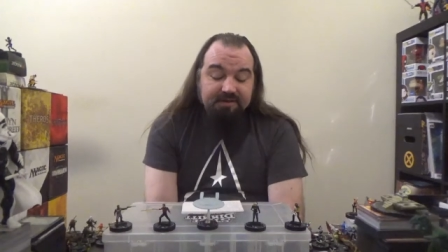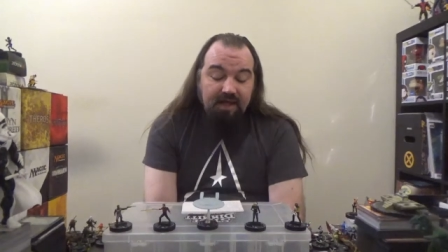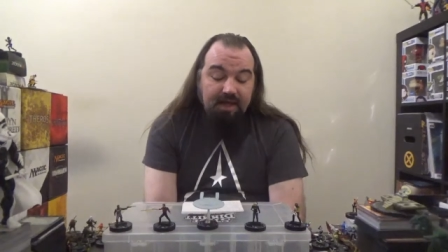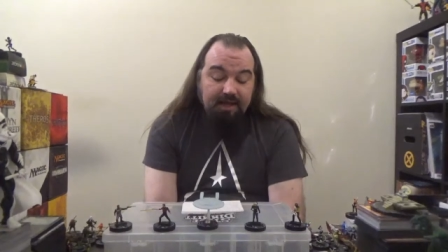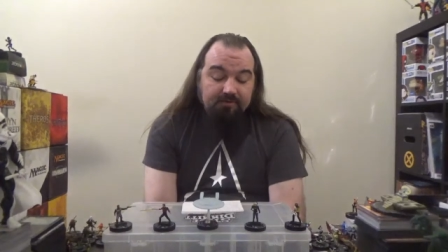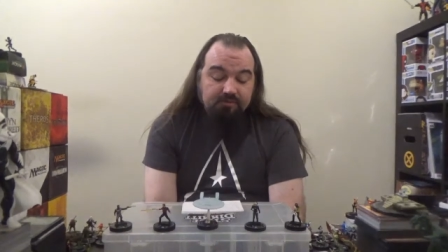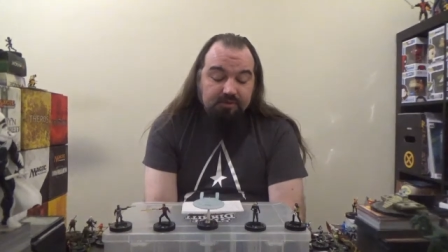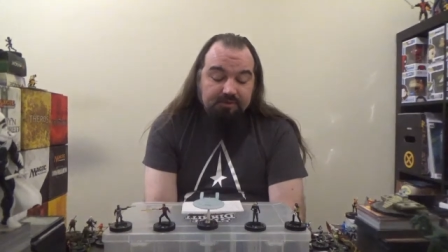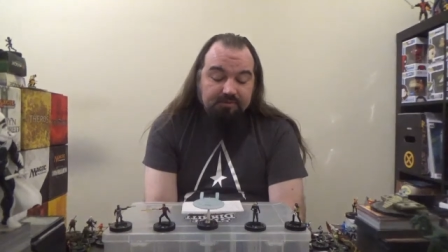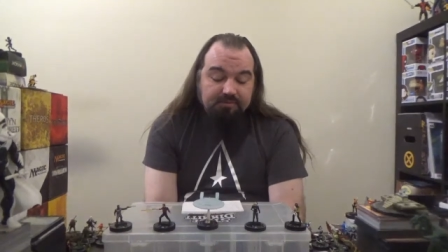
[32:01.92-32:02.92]
Nine
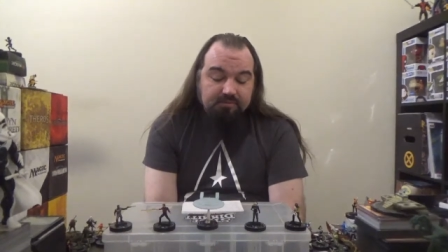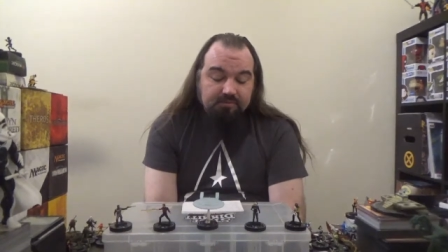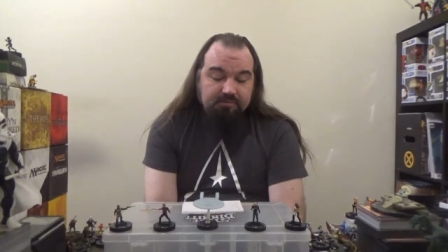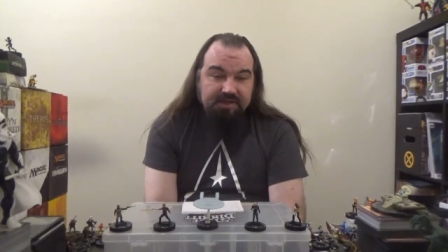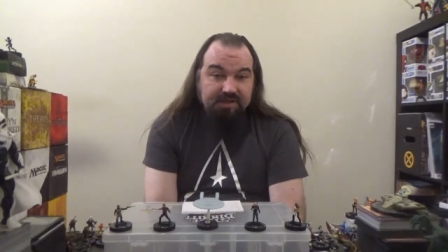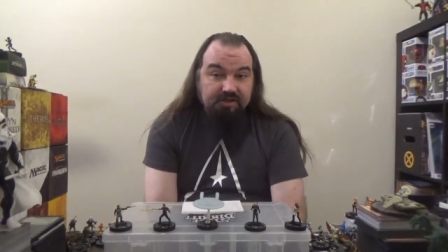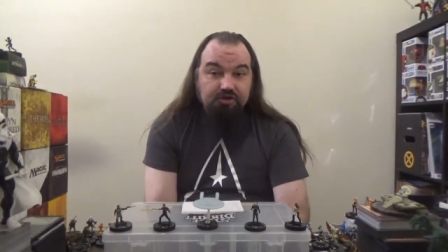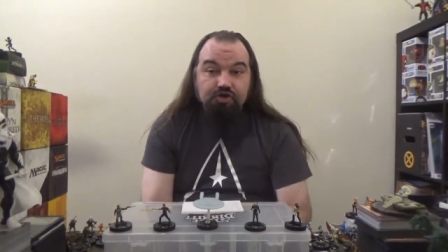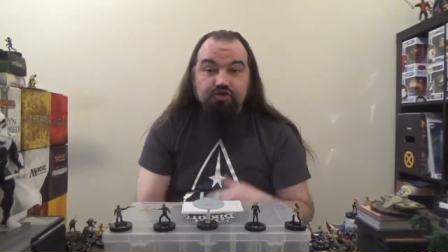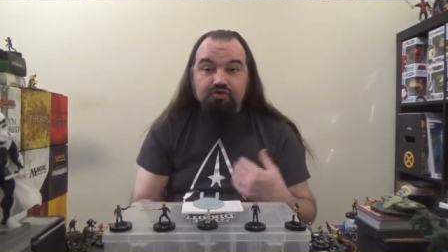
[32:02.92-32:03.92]
would begin a
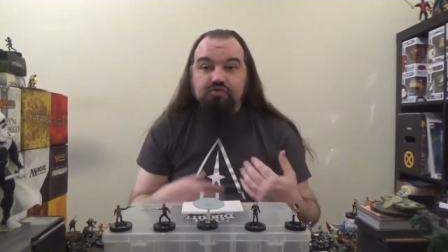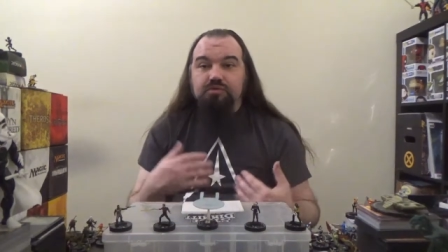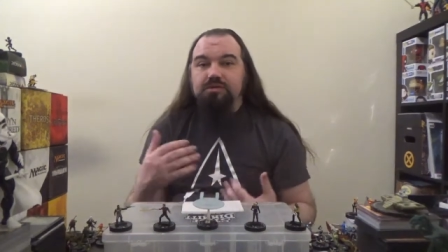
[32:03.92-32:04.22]
new,